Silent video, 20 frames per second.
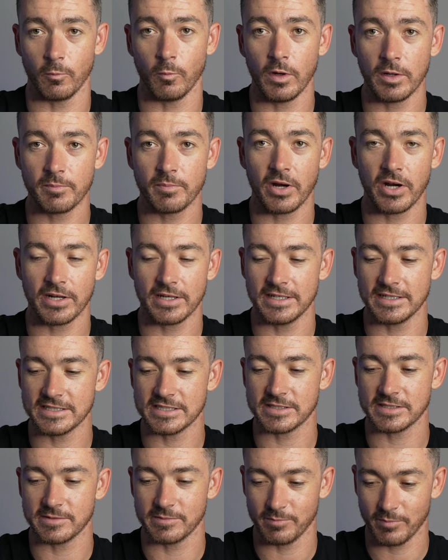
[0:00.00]
one parking
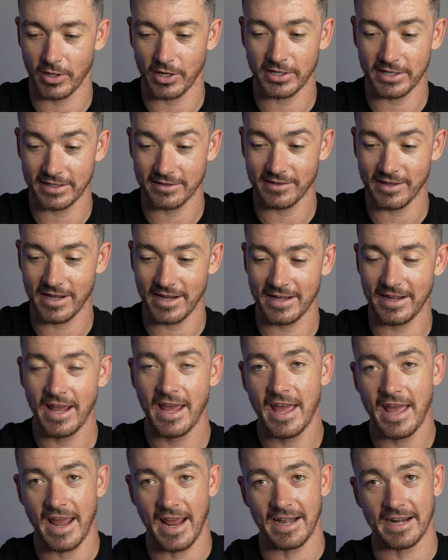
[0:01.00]
line,
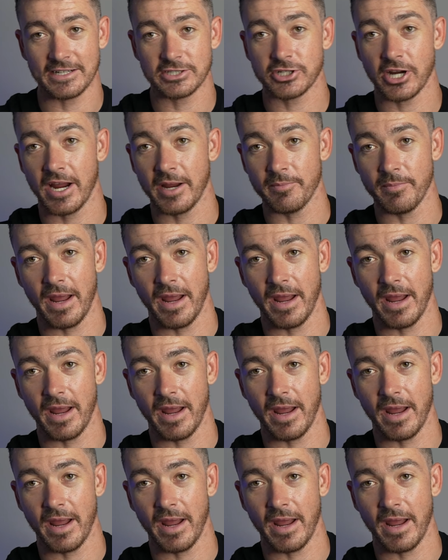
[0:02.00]
and I try and